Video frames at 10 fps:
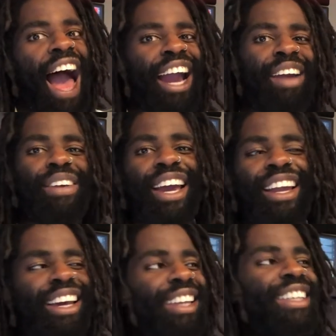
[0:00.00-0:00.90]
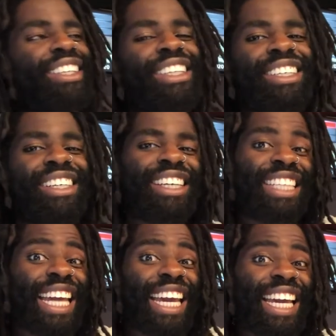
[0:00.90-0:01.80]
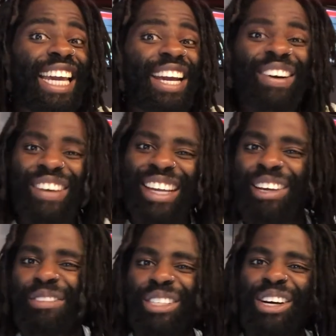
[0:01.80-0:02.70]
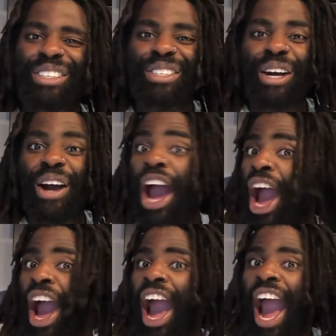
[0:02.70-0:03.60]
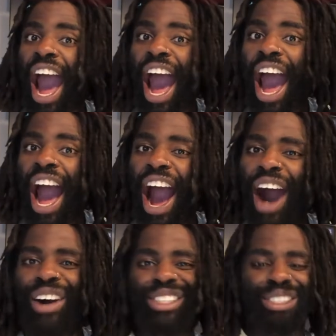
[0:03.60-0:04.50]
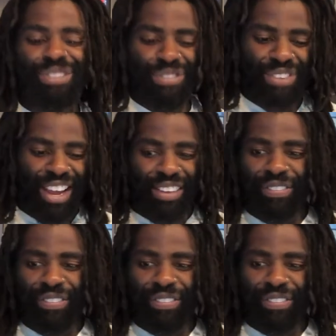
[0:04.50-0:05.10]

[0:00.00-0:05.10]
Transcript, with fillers: Can we get like a little ding when it comes on? So awesome, right.